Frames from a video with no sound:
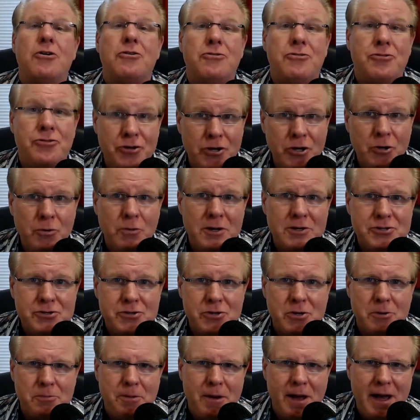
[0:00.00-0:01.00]
do what
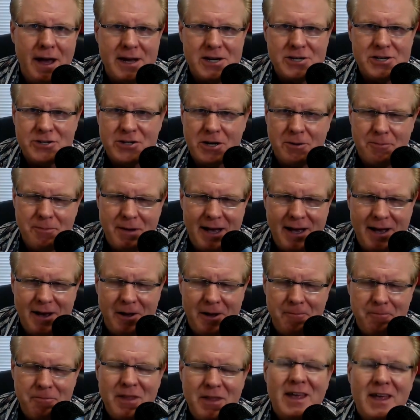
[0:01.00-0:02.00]
you're passionate
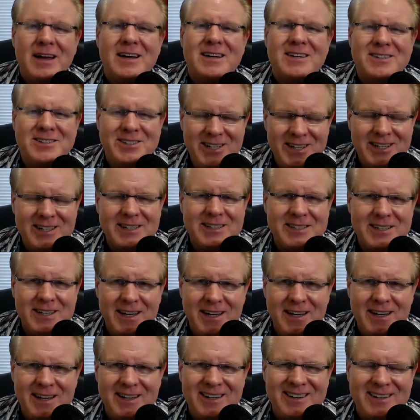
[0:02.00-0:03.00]
about,
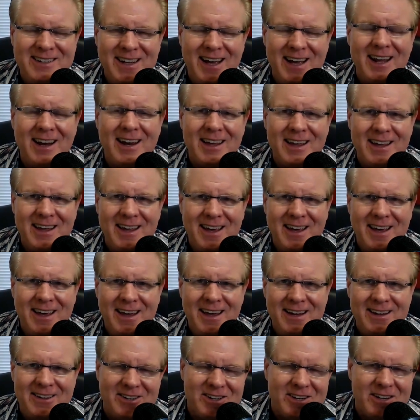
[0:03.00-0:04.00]
dictate,
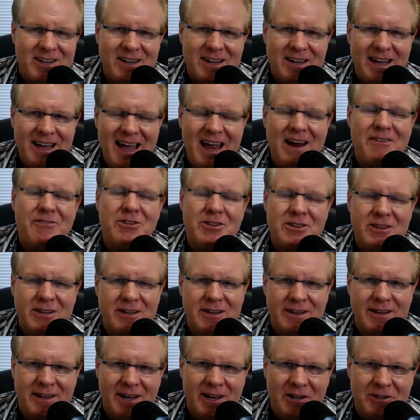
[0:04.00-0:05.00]
delegate
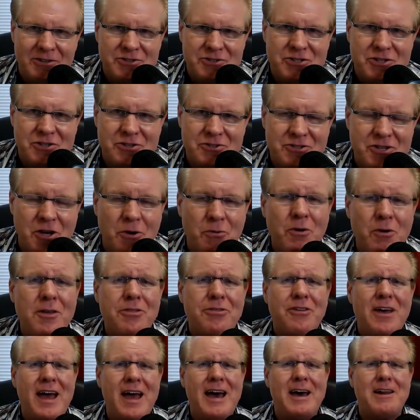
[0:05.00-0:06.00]
everything else. So, with
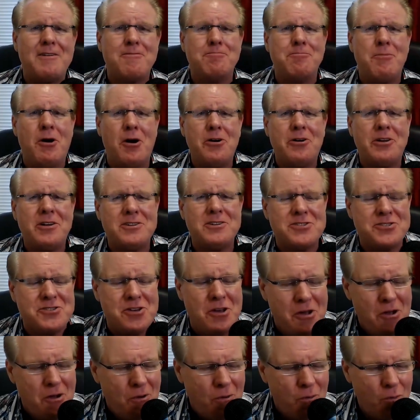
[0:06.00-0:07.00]
that, Marcus,
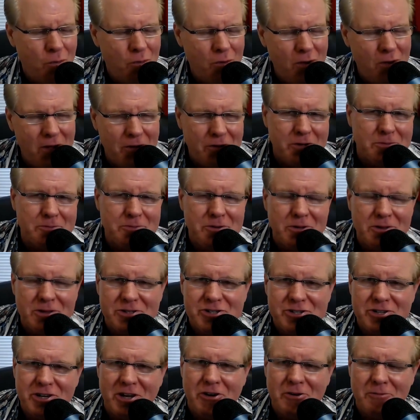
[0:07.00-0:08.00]
welcome to the
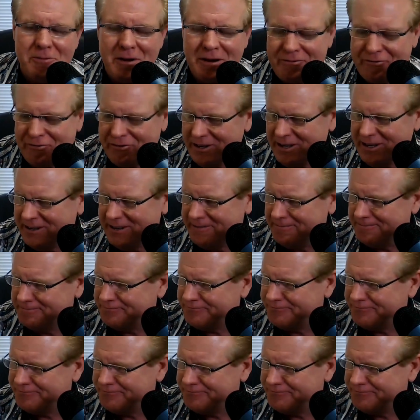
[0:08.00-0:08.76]
show, my friend.